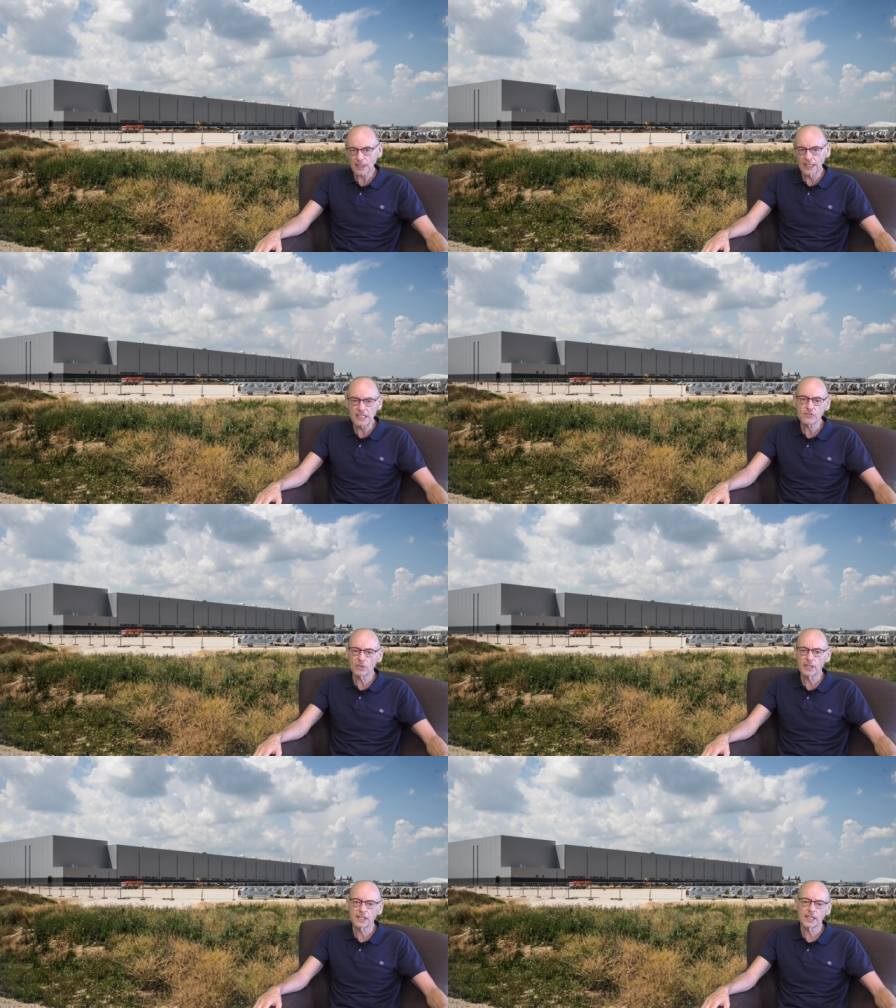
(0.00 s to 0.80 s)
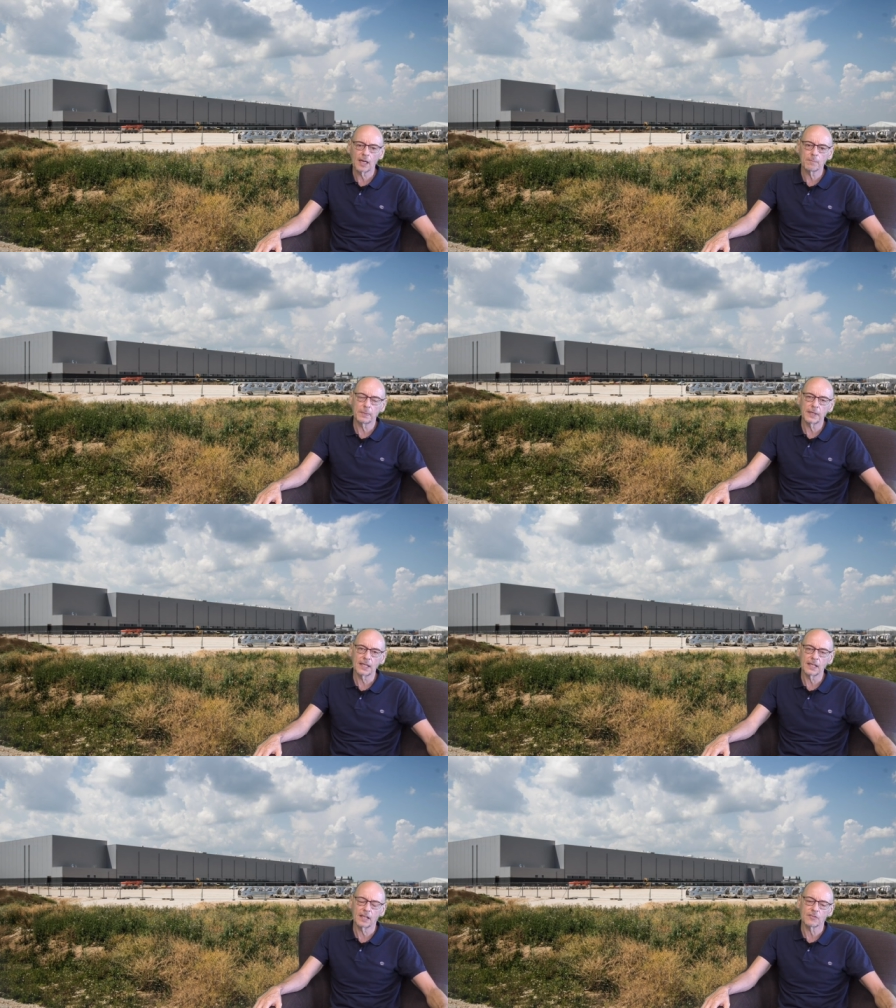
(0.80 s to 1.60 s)
he's running the
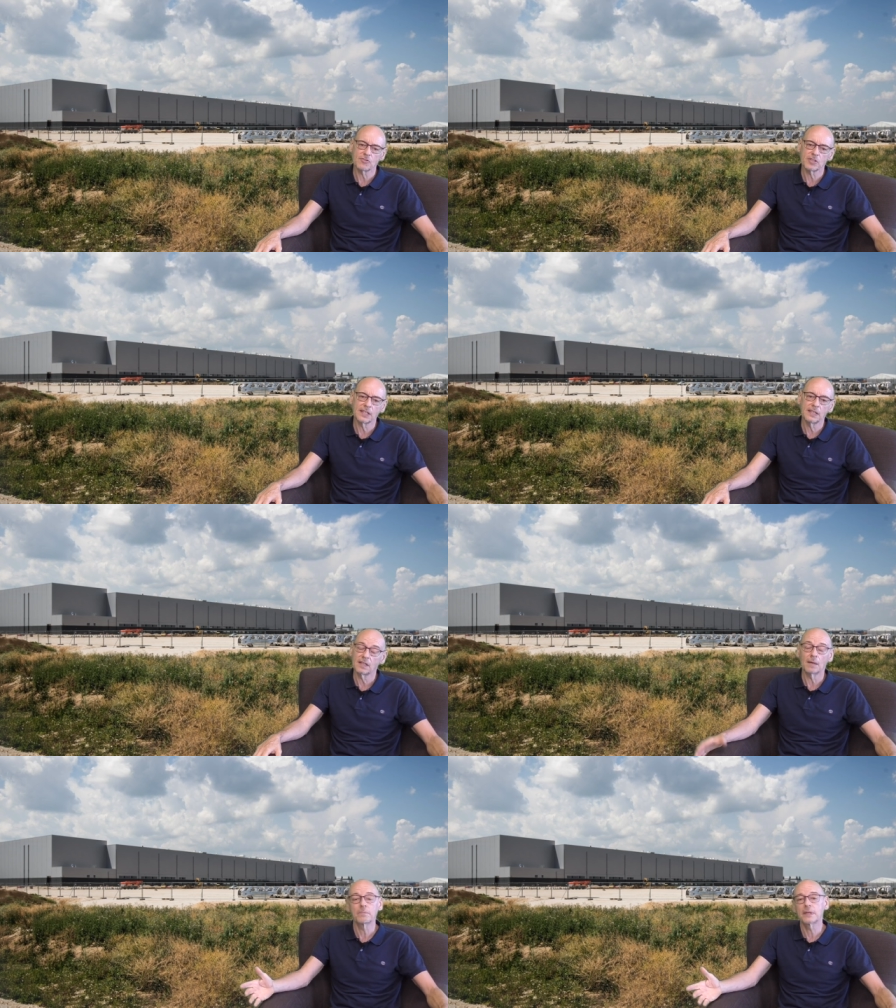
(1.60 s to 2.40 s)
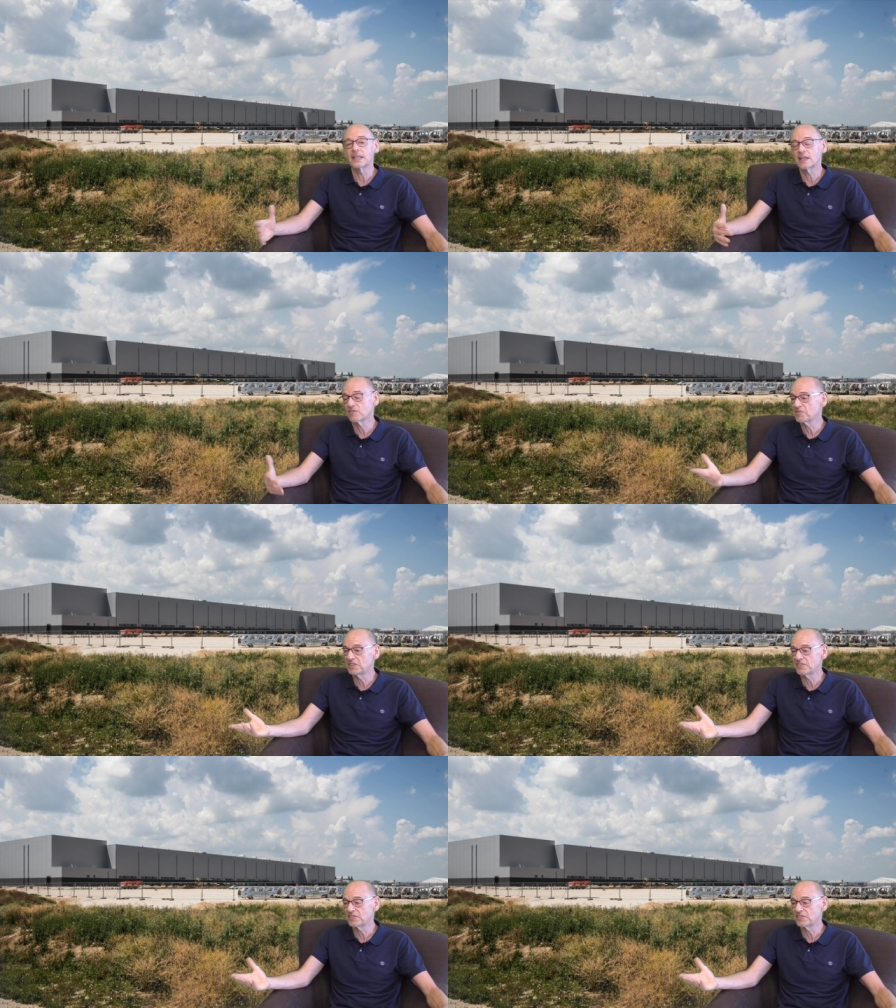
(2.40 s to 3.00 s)
company, country, company, country,